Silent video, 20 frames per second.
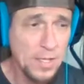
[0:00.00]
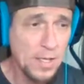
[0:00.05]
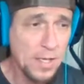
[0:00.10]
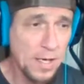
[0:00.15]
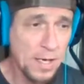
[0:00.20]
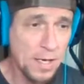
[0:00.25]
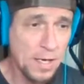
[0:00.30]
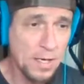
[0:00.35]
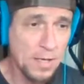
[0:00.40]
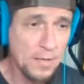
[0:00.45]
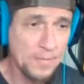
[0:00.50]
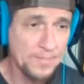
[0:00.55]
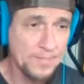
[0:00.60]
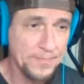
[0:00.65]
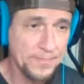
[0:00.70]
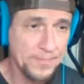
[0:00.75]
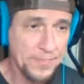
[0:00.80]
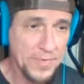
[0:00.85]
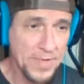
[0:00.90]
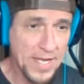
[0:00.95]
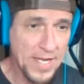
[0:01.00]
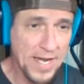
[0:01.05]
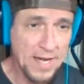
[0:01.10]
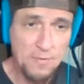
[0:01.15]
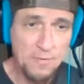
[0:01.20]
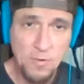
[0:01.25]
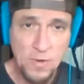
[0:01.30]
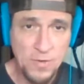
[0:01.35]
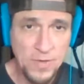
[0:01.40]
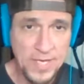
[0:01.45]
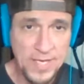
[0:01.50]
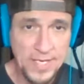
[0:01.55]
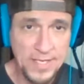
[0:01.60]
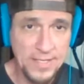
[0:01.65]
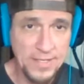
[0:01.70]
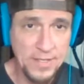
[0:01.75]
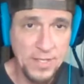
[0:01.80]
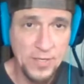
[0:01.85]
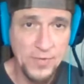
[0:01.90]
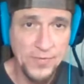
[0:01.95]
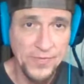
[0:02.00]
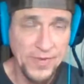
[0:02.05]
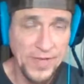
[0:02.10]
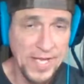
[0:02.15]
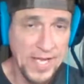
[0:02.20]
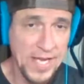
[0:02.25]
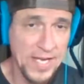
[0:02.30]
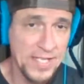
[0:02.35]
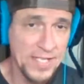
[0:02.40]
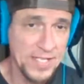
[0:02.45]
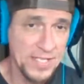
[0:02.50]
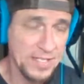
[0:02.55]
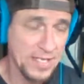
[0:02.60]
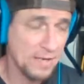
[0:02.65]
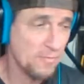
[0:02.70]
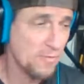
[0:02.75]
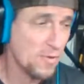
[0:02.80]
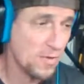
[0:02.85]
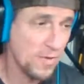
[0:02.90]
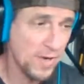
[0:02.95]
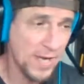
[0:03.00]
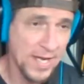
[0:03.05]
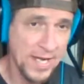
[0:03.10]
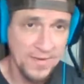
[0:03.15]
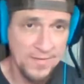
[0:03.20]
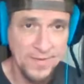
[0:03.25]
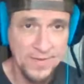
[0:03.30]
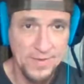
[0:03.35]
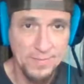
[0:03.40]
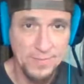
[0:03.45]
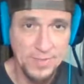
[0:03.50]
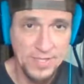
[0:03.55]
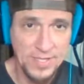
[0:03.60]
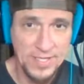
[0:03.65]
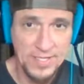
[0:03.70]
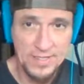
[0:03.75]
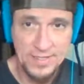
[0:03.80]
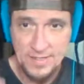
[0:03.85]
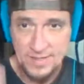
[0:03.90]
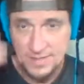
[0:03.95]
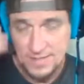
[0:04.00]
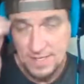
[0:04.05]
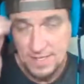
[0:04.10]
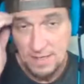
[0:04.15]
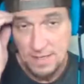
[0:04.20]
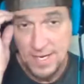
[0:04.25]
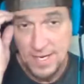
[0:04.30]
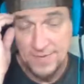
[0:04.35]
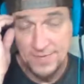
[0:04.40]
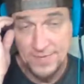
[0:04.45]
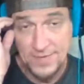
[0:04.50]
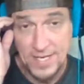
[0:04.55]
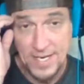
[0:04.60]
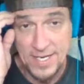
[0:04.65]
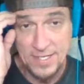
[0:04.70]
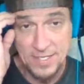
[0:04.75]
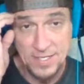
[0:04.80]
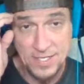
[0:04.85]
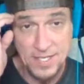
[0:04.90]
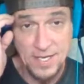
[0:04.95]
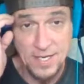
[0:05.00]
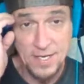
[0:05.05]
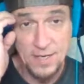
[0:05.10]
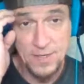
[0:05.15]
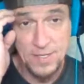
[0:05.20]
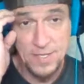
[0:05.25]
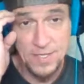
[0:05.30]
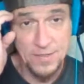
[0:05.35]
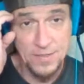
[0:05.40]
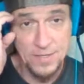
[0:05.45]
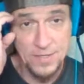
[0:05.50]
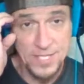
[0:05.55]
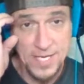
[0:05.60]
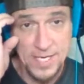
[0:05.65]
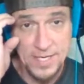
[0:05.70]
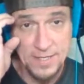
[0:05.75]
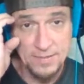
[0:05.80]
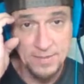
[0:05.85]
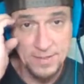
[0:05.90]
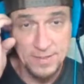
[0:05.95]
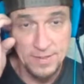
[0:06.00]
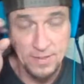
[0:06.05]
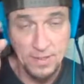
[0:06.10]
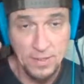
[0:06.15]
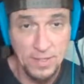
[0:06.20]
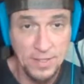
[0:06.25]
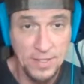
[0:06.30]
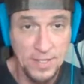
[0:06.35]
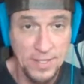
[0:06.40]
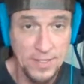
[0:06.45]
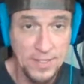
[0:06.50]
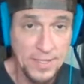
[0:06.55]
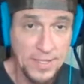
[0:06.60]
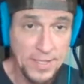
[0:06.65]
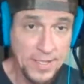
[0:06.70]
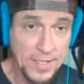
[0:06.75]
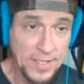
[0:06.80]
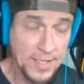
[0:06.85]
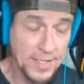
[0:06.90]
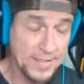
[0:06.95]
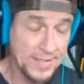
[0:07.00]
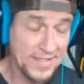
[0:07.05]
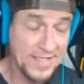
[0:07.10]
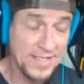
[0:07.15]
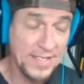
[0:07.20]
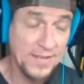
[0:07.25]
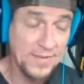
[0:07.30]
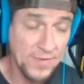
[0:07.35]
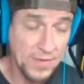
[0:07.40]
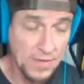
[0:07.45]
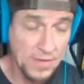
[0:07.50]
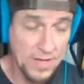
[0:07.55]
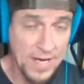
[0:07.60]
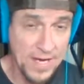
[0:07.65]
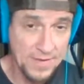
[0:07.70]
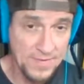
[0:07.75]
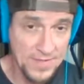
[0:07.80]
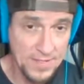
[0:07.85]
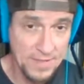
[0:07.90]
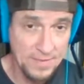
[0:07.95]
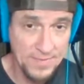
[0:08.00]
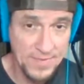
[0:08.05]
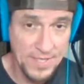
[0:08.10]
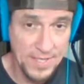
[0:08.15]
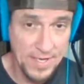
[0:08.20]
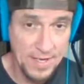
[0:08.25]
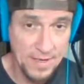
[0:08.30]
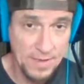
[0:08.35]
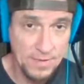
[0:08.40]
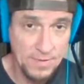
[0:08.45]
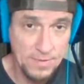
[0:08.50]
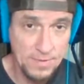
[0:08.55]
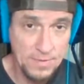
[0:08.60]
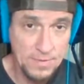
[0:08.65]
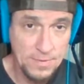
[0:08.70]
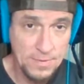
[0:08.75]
I won't get a notification. I won't have it places. I'll have to actually go to your channel and look and see if you have something out.